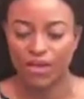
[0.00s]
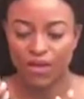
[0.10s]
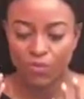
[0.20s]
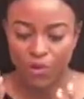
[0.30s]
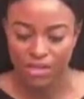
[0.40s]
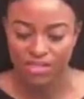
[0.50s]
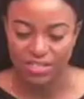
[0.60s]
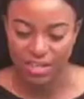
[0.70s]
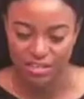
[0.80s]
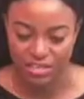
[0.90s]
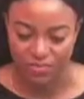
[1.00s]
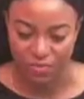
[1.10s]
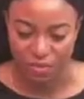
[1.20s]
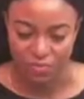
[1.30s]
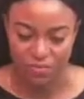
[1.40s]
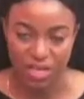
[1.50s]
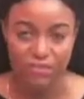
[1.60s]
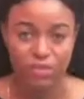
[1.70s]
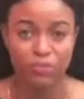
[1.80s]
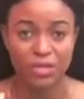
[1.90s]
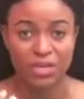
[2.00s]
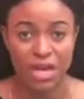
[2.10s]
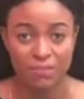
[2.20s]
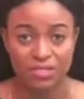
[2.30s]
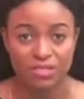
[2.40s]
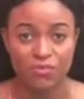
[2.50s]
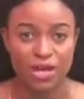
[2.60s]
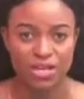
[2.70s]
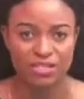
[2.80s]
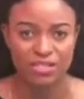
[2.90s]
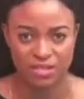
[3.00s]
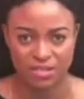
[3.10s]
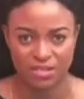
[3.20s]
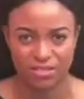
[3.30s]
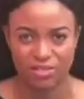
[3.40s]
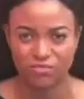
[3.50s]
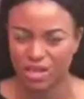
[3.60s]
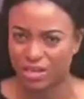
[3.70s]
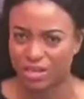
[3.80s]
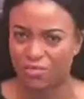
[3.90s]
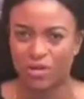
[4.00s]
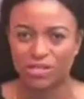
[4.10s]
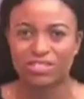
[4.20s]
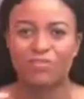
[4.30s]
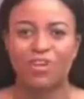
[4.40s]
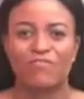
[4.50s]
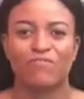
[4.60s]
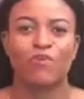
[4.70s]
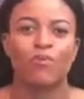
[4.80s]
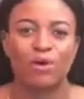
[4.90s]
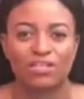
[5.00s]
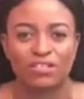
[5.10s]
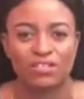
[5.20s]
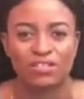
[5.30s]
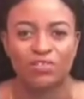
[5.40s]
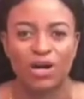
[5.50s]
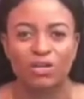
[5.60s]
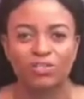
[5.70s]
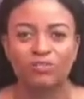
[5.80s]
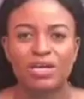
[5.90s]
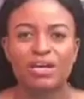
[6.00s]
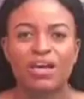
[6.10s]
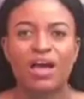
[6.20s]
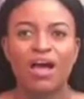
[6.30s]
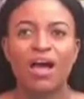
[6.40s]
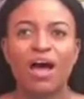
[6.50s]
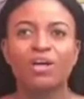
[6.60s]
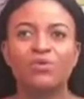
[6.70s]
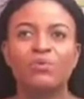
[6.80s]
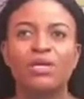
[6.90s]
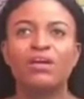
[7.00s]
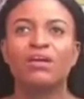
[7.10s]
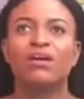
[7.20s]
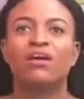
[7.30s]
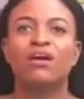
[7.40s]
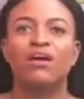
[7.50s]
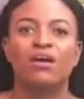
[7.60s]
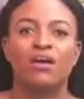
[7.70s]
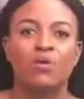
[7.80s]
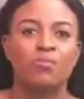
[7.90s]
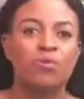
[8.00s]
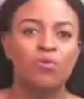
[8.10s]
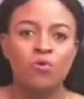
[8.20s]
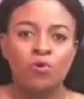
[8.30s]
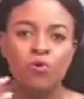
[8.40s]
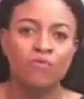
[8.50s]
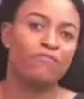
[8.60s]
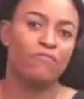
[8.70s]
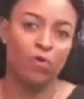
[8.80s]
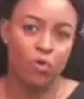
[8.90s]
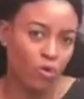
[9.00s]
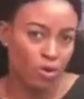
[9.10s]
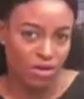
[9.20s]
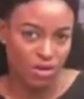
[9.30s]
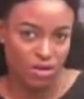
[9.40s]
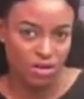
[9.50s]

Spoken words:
what it stands for, if it should be kept the way it is. Really, what's the way forward? How do we move on?